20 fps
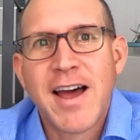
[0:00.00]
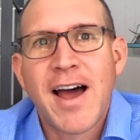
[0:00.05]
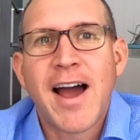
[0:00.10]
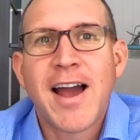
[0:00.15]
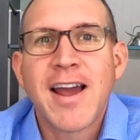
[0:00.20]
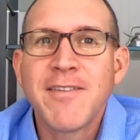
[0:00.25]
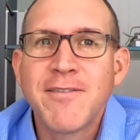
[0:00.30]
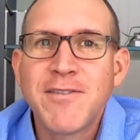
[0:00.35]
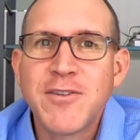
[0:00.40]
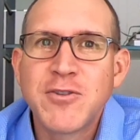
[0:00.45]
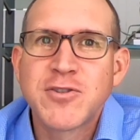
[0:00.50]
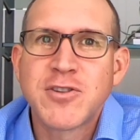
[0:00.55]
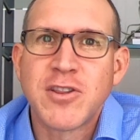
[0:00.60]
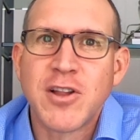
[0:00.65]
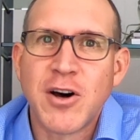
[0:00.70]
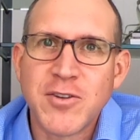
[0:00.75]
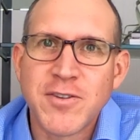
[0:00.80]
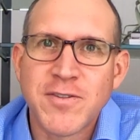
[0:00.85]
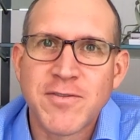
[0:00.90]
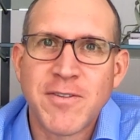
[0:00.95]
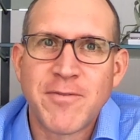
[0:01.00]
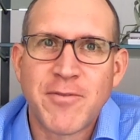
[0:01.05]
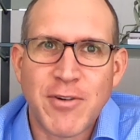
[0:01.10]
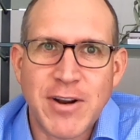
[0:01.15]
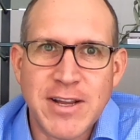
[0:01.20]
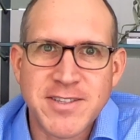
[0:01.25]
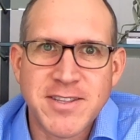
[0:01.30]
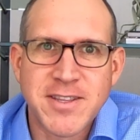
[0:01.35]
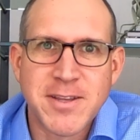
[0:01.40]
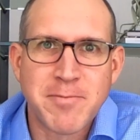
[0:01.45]
I have used loans from
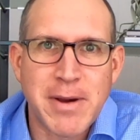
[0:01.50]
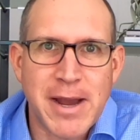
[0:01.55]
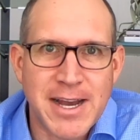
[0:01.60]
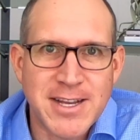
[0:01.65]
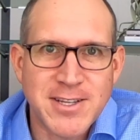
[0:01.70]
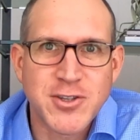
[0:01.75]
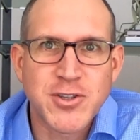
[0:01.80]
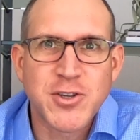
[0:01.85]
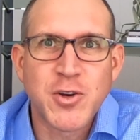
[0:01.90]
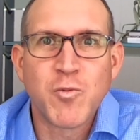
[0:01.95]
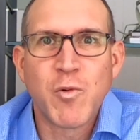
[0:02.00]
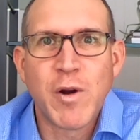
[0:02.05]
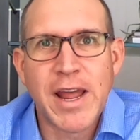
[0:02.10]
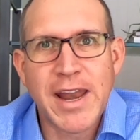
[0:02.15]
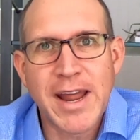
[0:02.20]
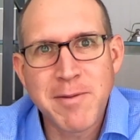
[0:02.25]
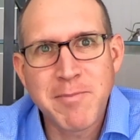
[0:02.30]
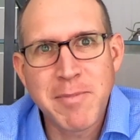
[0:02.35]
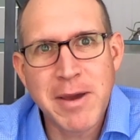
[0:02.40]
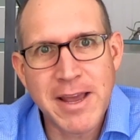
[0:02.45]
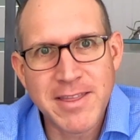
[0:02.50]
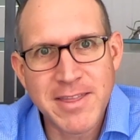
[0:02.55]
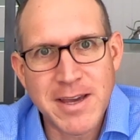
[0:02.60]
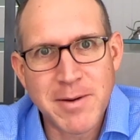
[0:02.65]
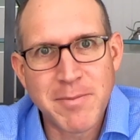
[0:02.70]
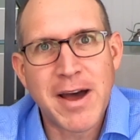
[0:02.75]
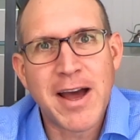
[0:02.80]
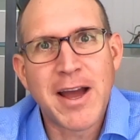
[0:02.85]
friends in the past, so when I paid them,